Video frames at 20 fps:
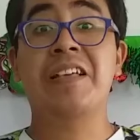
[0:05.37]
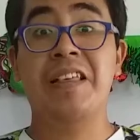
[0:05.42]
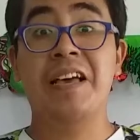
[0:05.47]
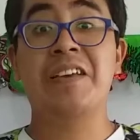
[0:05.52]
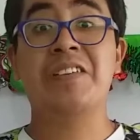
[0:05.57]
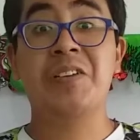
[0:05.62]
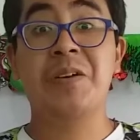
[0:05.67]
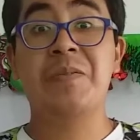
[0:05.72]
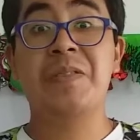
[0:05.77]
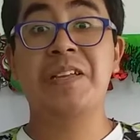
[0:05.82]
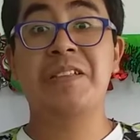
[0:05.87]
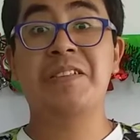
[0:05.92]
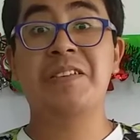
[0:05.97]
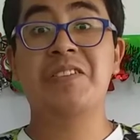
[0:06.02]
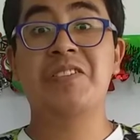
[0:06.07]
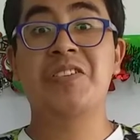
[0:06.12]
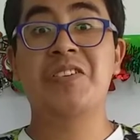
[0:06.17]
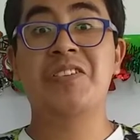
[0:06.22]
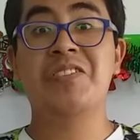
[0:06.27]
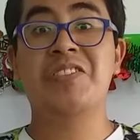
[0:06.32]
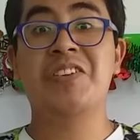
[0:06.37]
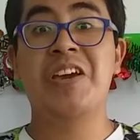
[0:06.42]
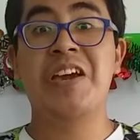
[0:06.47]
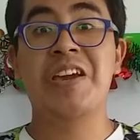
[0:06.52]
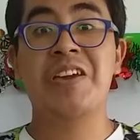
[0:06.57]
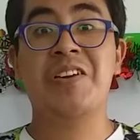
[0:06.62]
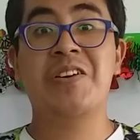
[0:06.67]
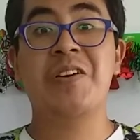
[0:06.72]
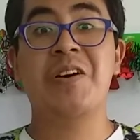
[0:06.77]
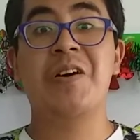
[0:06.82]
class of the teacher
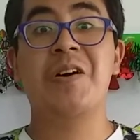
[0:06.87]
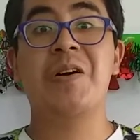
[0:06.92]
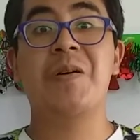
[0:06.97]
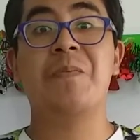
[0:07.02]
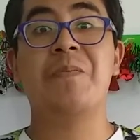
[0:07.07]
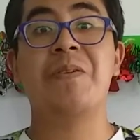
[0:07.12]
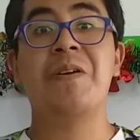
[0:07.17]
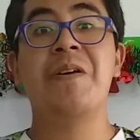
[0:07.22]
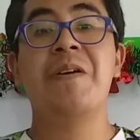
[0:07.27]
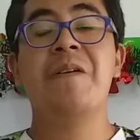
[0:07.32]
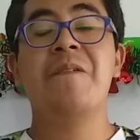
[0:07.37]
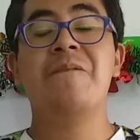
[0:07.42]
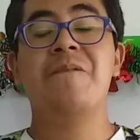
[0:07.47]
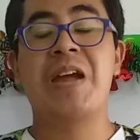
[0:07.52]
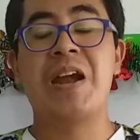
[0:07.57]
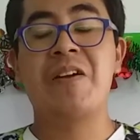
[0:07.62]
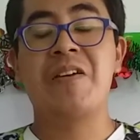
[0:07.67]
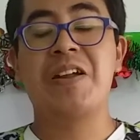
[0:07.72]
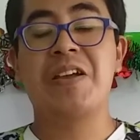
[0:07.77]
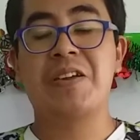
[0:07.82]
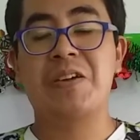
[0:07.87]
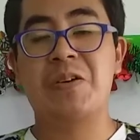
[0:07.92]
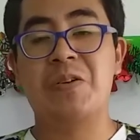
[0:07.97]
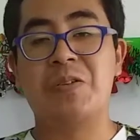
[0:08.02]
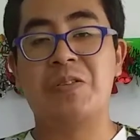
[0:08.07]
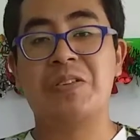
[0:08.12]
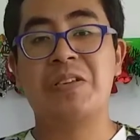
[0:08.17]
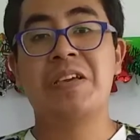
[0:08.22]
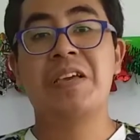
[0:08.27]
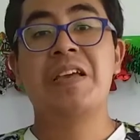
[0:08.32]
Jacob. Very
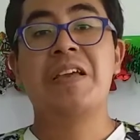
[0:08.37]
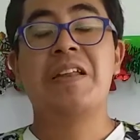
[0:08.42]
good.